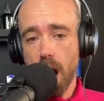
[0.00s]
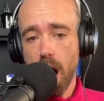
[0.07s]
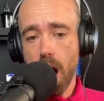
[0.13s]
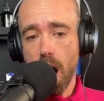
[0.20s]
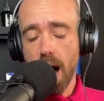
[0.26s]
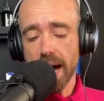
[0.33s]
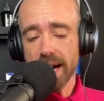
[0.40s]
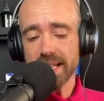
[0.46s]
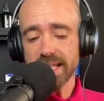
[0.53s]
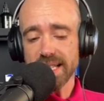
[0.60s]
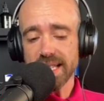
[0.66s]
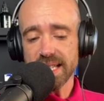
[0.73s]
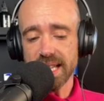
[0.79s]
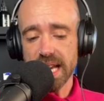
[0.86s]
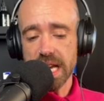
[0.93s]
I can
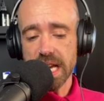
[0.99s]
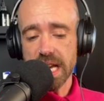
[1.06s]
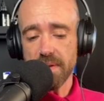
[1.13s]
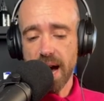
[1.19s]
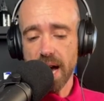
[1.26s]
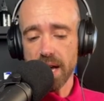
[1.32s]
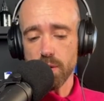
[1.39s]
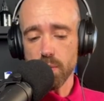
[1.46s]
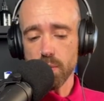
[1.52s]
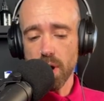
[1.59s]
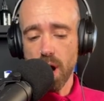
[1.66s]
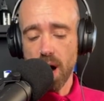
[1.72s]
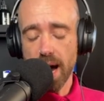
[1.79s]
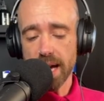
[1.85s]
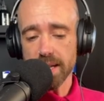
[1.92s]
see that you
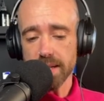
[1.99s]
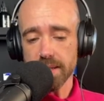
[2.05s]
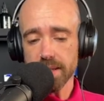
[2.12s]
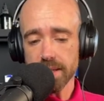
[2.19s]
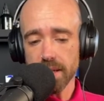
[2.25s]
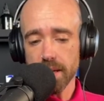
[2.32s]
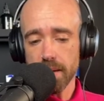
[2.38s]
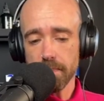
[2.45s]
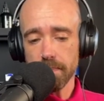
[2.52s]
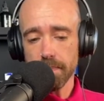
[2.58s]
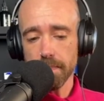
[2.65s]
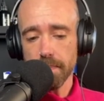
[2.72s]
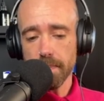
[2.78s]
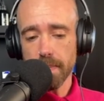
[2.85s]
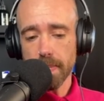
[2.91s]
guys
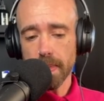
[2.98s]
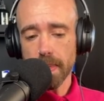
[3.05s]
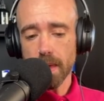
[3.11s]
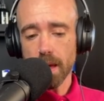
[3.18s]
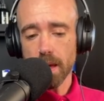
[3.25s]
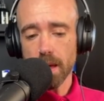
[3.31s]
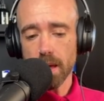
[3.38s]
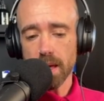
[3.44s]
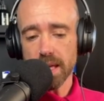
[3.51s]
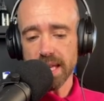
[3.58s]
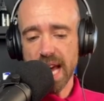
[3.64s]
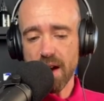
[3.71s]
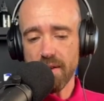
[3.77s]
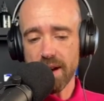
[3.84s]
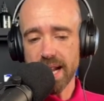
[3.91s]

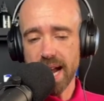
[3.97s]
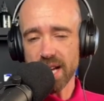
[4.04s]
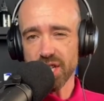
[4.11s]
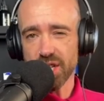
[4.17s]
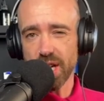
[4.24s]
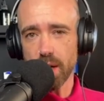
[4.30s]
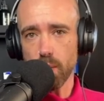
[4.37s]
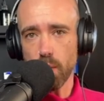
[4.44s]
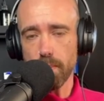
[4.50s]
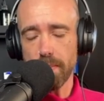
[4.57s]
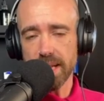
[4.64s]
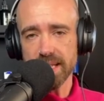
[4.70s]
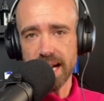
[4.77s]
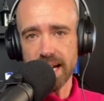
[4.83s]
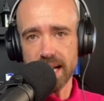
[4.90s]
carry that shitlord
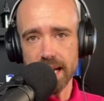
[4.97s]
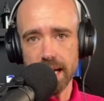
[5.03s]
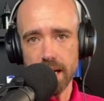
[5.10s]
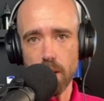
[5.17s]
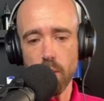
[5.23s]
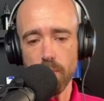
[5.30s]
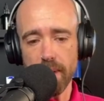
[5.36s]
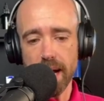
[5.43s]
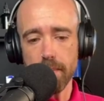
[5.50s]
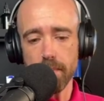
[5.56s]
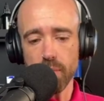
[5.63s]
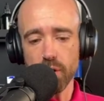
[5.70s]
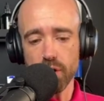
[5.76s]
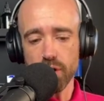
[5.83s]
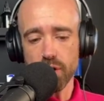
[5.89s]
mentality a little bit
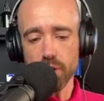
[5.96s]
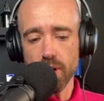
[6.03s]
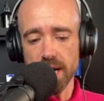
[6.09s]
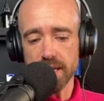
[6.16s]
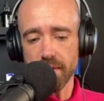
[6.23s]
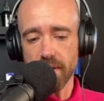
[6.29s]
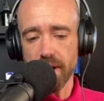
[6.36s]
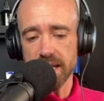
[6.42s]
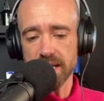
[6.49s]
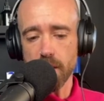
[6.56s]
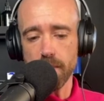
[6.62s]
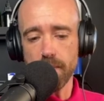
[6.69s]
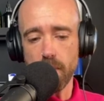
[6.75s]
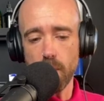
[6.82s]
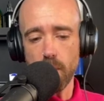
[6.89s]
because you guys are very
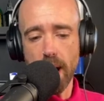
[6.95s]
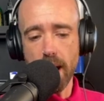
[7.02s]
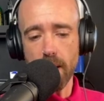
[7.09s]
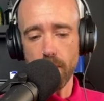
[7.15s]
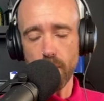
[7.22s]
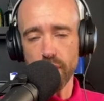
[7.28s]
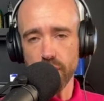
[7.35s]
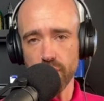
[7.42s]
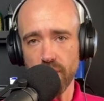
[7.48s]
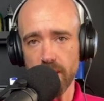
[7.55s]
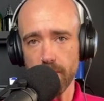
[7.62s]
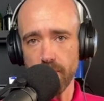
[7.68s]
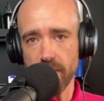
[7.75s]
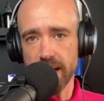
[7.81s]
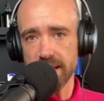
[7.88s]
self-aware of what you're trying to
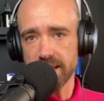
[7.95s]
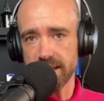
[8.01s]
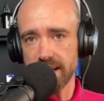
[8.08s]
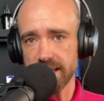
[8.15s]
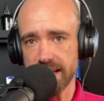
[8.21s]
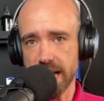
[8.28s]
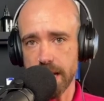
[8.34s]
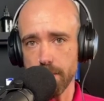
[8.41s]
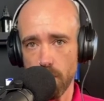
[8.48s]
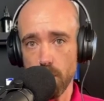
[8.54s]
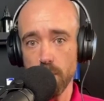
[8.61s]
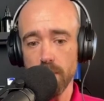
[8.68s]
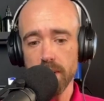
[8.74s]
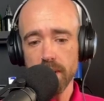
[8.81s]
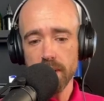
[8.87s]
bring to the
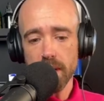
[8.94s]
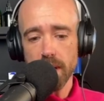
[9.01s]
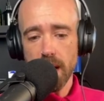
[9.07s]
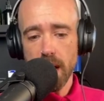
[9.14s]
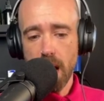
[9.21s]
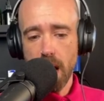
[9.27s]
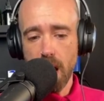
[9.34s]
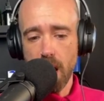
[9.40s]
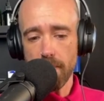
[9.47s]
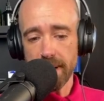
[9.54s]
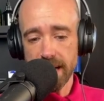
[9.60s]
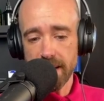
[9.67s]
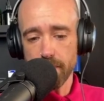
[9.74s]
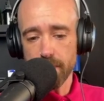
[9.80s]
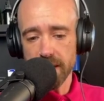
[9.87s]
table,
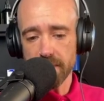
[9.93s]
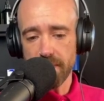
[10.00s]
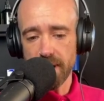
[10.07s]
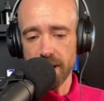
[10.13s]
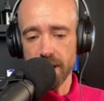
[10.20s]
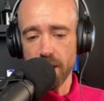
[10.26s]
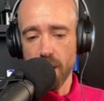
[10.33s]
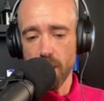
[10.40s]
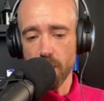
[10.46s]
and even with this video,